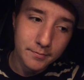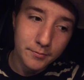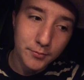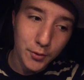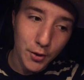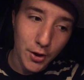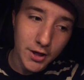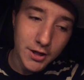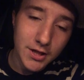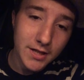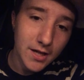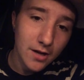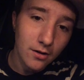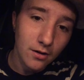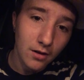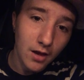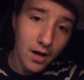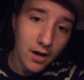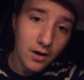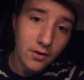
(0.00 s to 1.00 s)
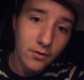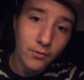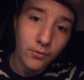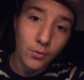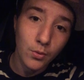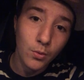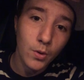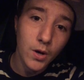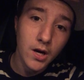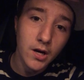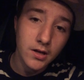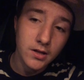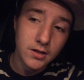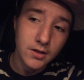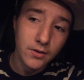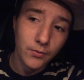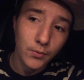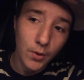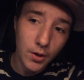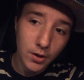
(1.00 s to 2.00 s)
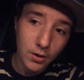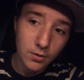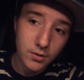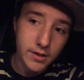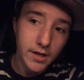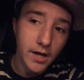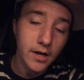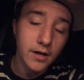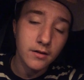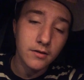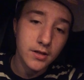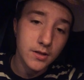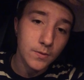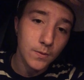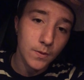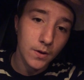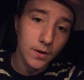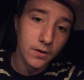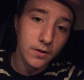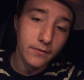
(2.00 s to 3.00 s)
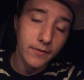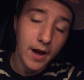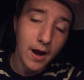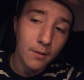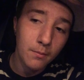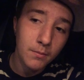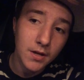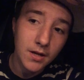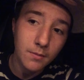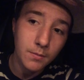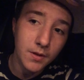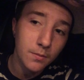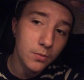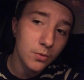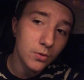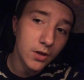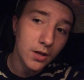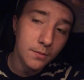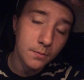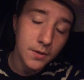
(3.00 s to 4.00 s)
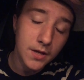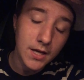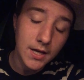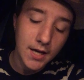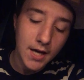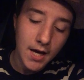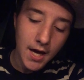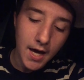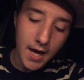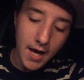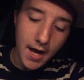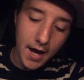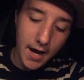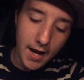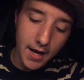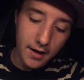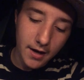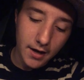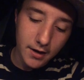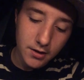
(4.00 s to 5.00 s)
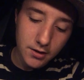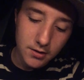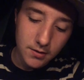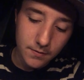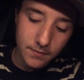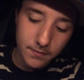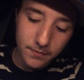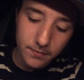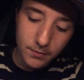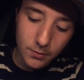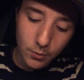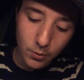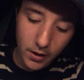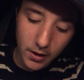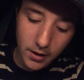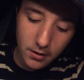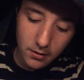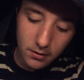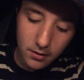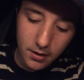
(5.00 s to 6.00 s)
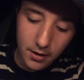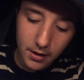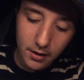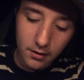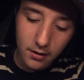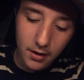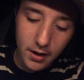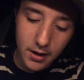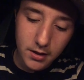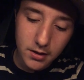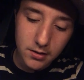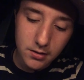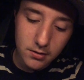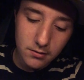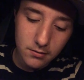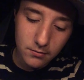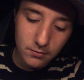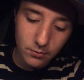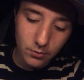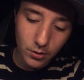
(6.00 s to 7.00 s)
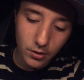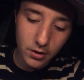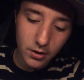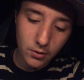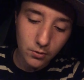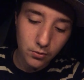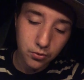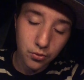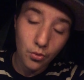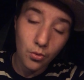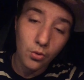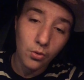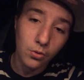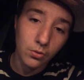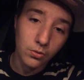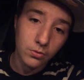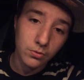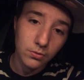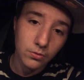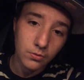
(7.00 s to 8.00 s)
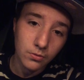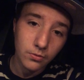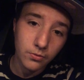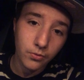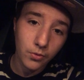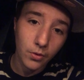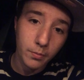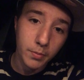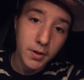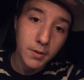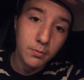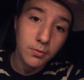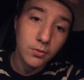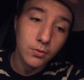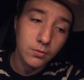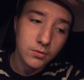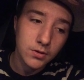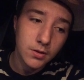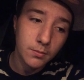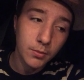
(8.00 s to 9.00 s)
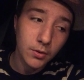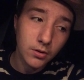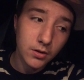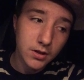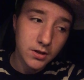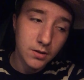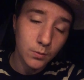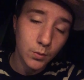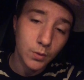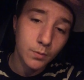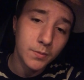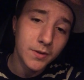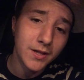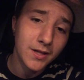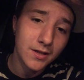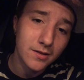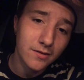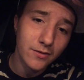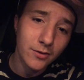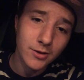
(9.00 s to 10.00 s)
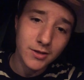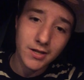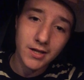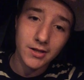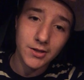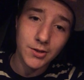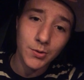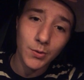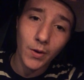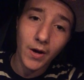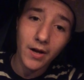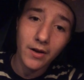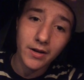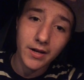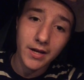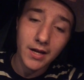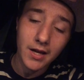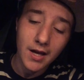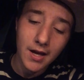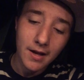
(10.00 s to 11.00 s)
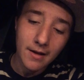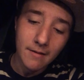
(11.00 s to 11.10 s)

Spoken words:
branches out a lot of awareness of what goes on in this world, of how mean people can be. And I just quite think that it's really cruel for people to bully someone because of their sexuality.